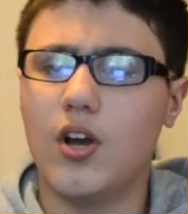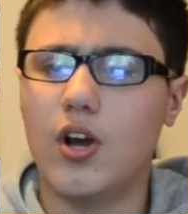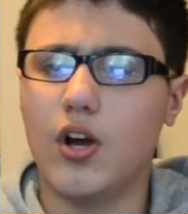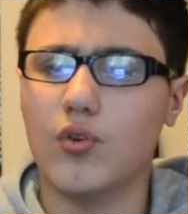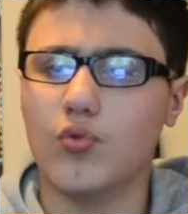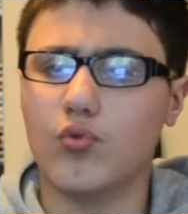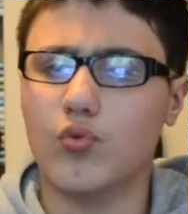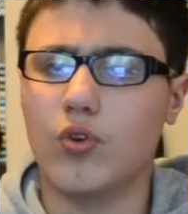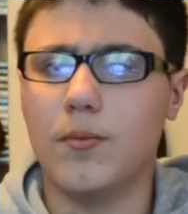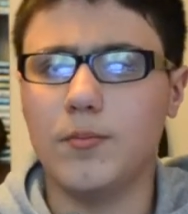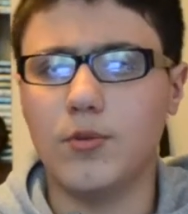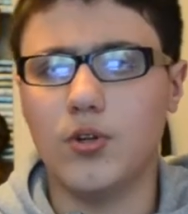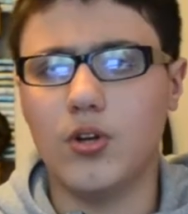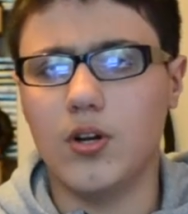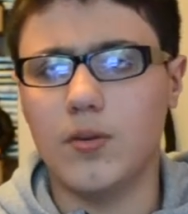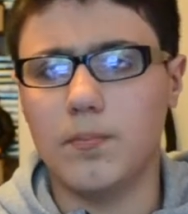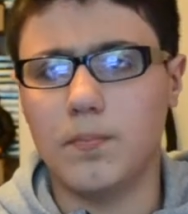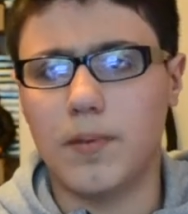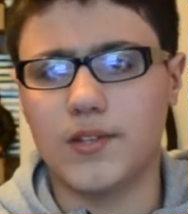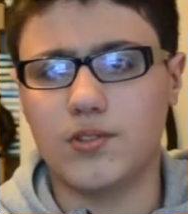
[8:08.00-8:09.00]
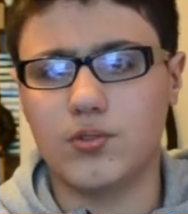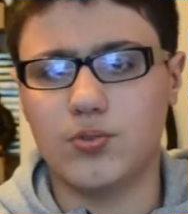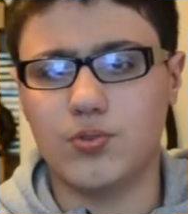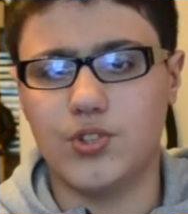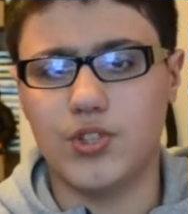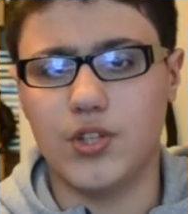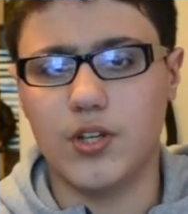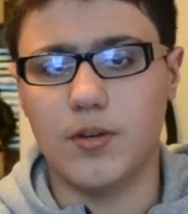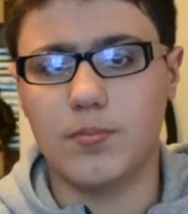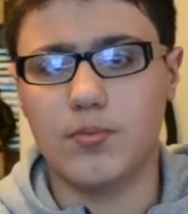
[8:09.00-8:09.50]
Romulan
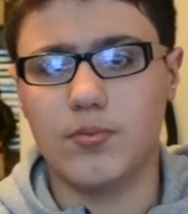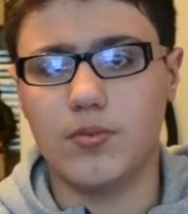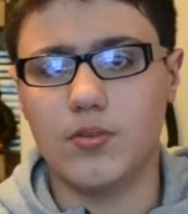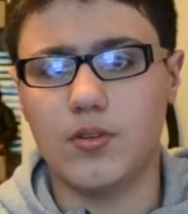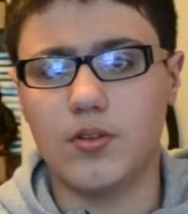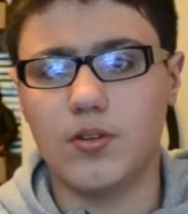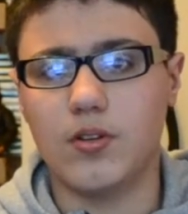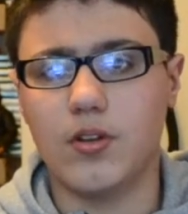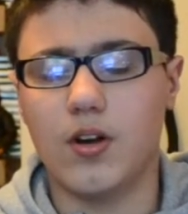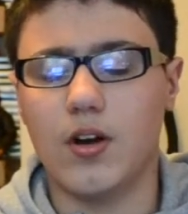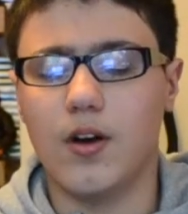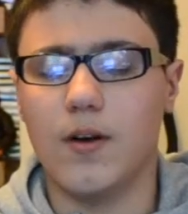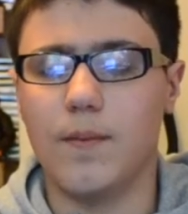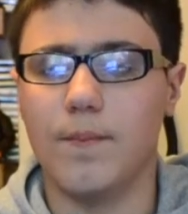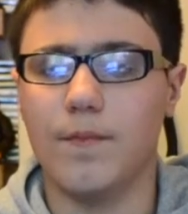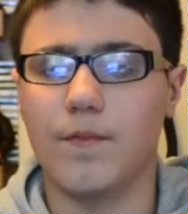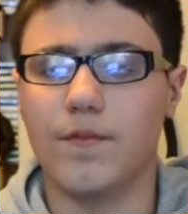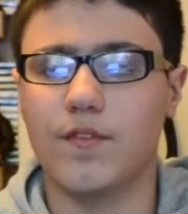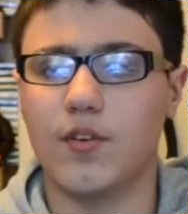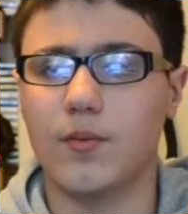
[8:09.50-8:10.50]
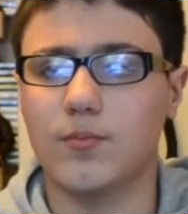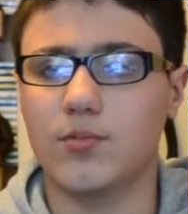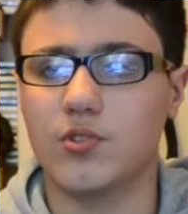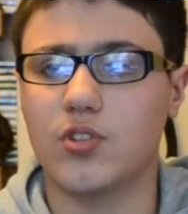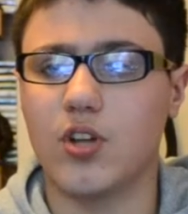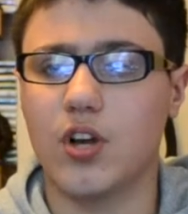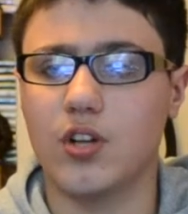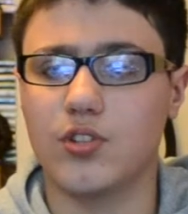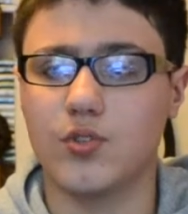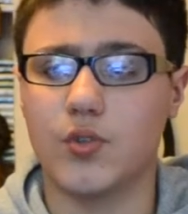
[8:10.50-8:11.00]
battleship from
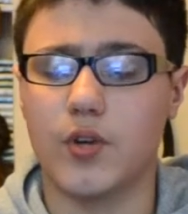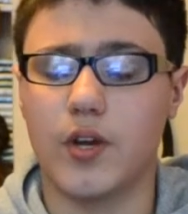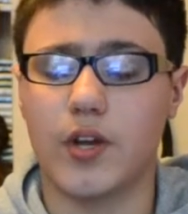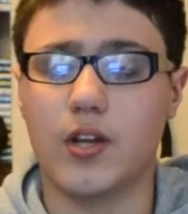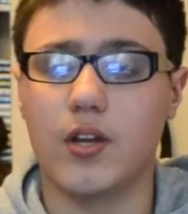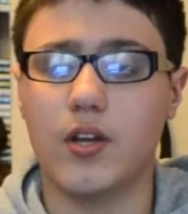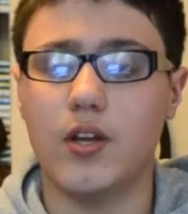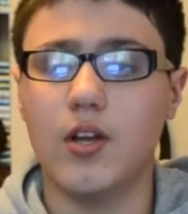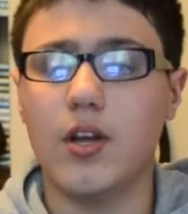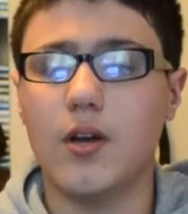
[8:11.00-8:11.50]
Star Trek.